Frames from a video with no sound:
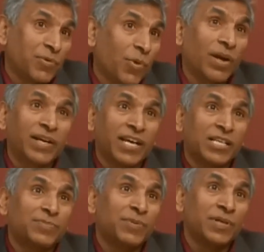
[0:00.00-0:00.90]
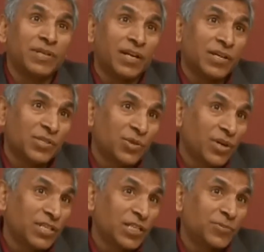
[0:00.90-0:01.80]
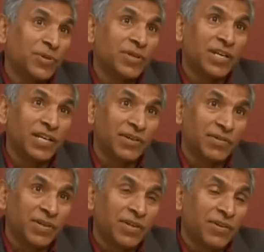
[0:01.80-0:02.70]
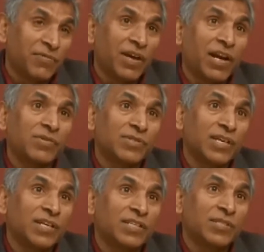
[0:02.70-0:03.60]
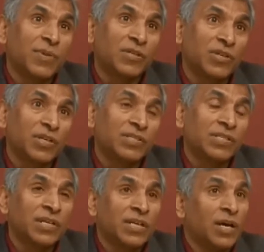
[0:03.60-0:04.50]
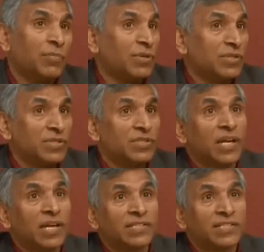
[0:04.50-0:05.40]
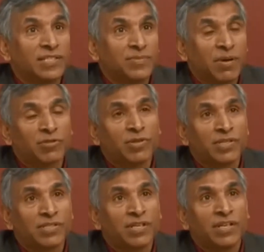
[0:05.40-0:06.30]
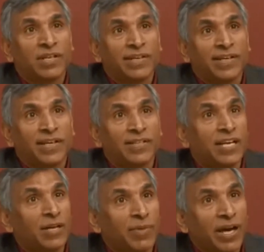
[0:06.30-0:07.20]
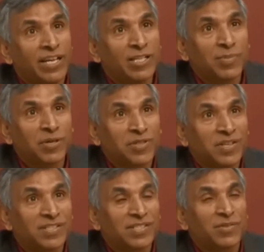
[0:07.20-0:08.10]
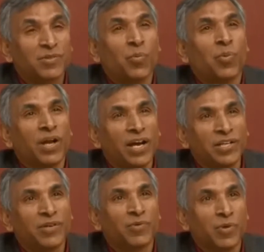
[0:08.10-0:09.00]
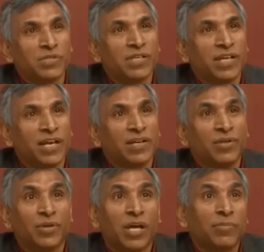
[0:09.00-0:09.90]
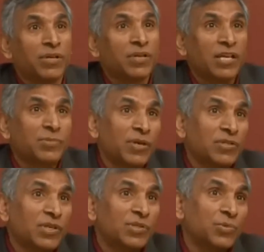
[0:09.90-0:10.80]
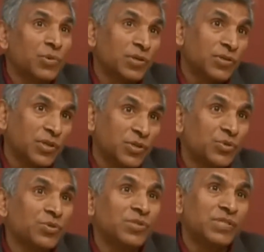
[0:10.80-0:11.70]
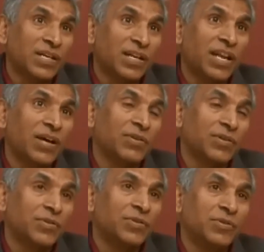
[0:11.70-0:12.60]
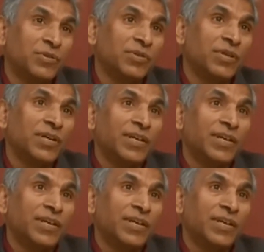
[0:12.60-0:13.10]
quality expert, data storage expert, data warehousing specialist, a business intelligence specialist, data mining specialist. So a variety of roles are there. You can be a tech specialist who works on the tools that allow you to